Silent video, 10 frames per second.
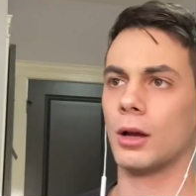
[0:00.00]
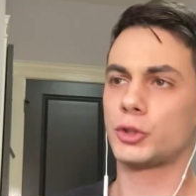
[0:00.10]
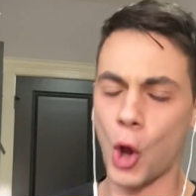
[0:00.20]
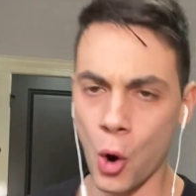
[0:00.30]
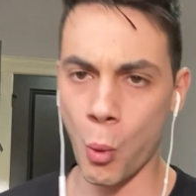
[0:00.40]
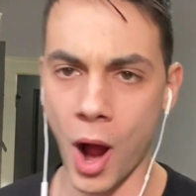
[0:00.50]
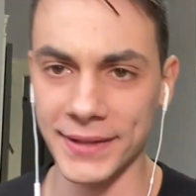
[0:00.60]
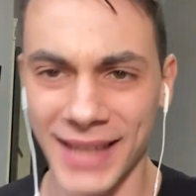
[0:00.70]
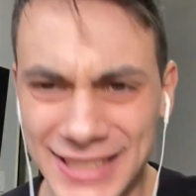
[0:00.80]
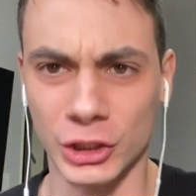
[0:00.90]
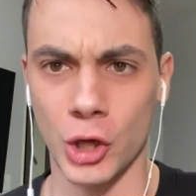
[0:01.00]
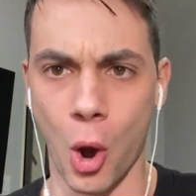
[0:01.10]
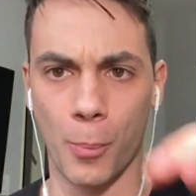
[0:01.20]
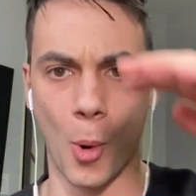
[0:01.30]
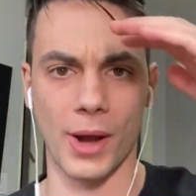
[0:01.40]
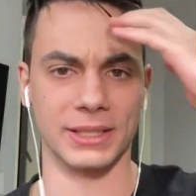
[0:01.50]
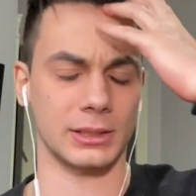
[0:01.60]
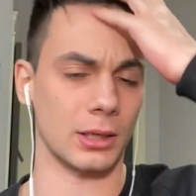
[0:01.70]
2-1. Let's go, boys!